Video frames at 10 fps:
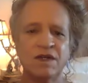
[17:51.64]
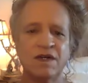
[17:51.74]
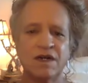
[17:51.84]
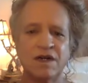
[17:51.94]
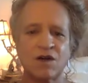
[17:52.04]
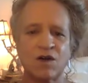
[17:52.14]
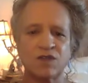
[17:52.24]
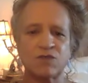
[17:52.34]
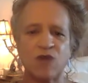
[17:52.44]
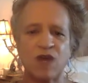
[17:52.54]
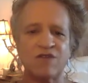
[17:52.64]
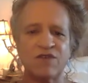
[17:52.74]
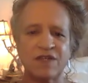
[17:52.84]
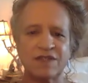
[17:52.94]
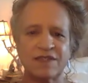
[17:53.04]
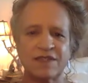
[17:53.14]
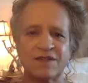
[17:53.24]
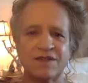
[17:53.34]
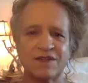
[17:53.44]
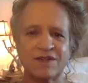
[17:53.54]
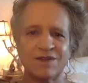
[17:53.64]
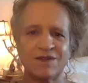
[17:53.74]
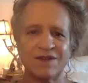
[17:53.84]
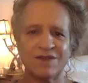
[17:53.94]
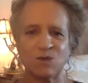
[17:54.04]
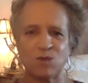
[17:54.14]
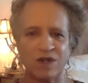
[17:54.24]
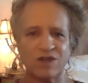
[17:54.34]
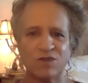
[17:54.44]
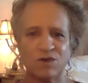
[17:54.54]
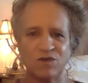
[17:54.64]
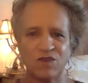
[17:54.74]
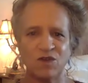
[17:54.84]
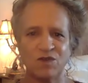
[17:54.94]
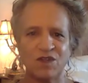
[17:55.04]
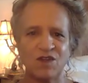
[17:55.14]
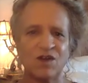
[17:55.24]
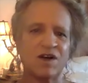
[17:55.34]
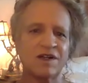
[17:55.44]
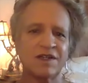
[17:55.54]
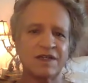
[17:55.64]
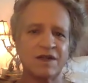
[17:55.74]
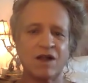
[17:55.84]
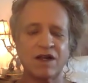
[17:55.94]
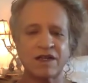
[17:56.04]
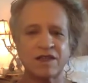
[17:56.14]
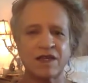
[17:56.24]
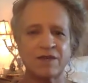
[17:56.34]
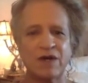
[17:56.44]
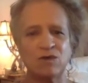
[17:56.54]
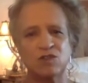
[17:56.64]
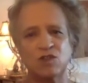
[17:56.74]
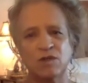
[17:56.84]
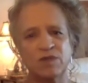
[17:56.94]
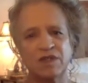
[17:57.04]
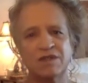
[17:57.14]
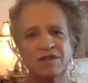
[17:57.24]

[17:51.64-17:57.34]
across from Rockefeller Center, their wonderful view of New York. And all I could think about was jumping.